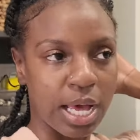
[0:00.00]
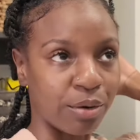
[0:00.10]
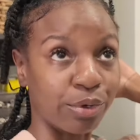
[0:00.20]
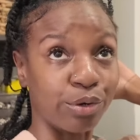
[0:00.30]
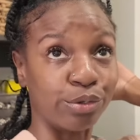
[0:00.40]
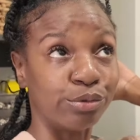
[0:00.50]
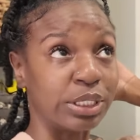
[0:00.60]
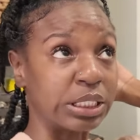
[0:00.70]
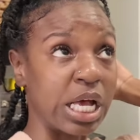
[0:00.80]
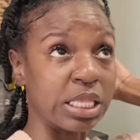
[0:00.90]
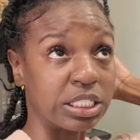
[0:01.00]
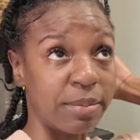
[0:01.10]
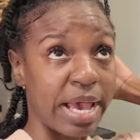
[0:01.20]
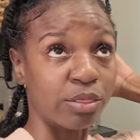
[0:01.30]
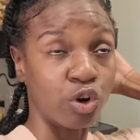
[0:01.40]
I don't know who designed this
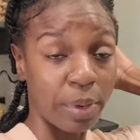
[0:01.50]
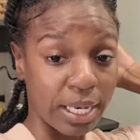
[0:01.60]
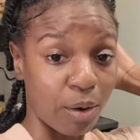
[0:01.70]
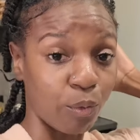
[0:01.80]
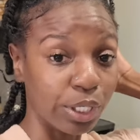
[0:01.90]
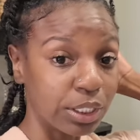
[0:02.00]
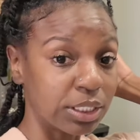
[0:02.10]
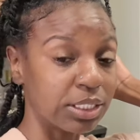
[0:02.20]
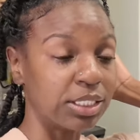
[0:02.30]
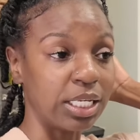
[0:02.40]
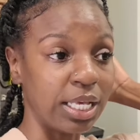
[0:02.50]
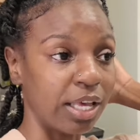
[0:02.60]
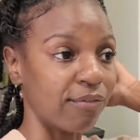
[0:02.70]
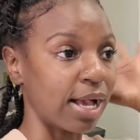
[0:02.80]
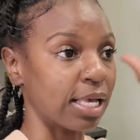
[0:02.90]
bathroom. And I want to
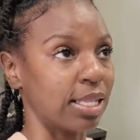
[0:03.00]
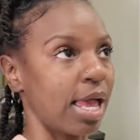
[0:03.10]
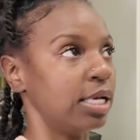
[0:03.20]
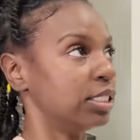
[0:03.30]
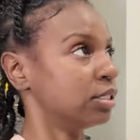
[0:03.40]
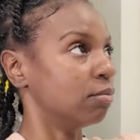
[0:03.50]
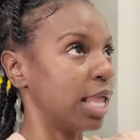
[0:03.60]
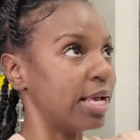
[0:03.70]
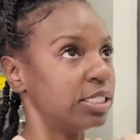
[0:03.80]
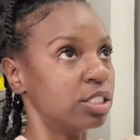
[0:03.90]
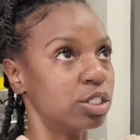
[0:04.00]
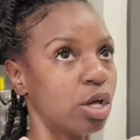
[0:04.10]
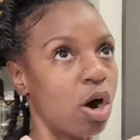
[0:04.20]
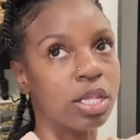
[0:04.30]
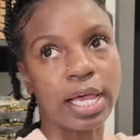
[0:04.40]
see if I can, like, get some lights
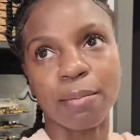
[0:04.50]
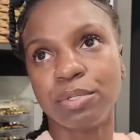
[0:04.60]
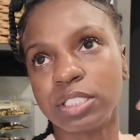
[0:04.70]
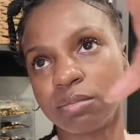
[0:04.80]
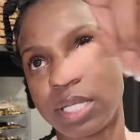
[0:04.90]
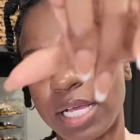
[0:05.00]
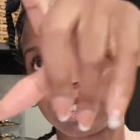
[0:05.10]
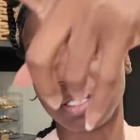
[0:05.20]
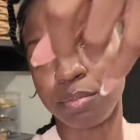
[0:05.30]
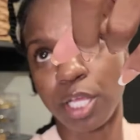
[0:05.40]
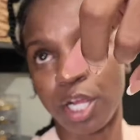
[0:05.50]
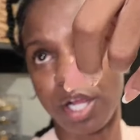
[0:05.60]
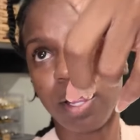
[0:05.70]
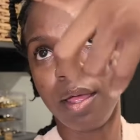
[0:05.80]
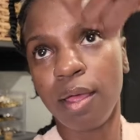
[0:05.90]
installed. Like, I put some lights up
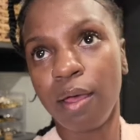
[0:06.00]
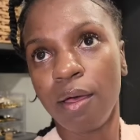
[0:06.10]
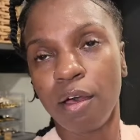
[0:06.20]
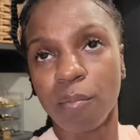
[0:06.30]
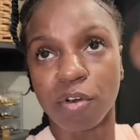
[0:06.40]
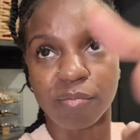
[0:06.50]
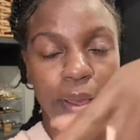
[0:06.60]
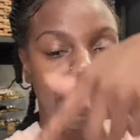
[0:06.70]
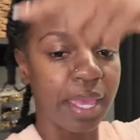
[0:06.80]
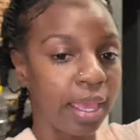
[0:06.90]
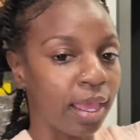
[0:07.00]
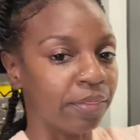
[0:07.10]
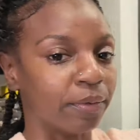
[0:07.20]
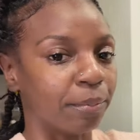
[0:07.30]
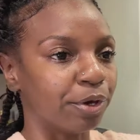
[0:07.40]
there above my bed
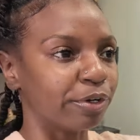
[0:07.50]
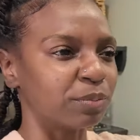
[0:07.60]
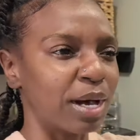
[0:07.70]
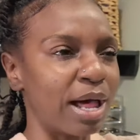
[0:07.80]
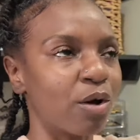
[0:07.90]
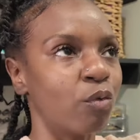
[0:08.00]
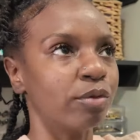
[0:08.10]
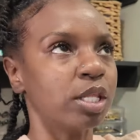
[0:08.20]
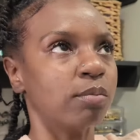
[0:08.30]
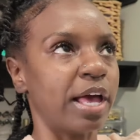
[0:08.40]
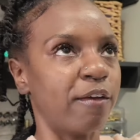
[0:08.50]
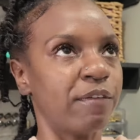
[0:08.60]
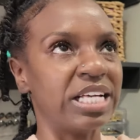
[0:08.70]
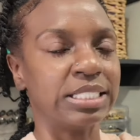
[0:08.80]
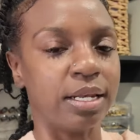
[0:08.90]
in the mirrors. But I don't want them,
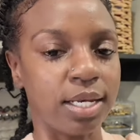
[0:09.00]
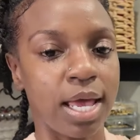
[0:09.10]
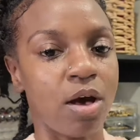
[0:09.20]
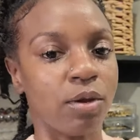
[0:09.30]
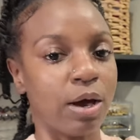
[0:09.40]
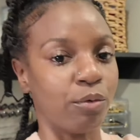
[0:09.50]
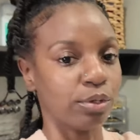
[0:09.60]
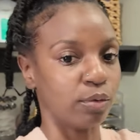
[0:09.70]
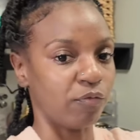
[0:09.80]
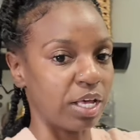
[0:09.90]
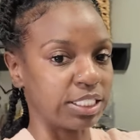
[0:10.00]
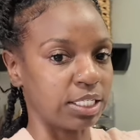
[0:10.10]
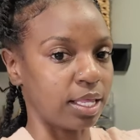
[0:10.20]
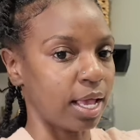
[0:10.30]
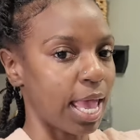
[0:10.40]
like, facing down. I want them
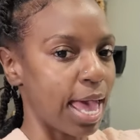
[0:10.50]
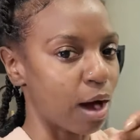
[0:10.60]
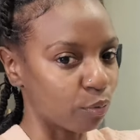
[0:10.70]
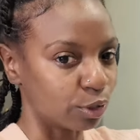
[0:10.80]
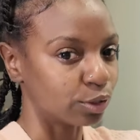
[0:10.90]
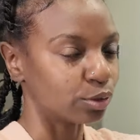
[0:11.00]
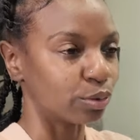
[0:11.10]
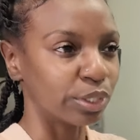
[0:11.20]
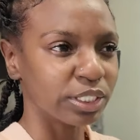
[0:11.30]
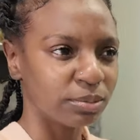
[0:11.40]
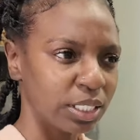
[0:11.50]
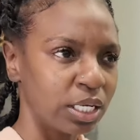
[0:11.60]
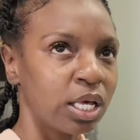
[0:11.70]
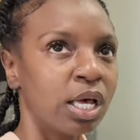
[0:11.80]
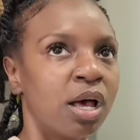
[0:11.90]
facing, like, outwards towards me.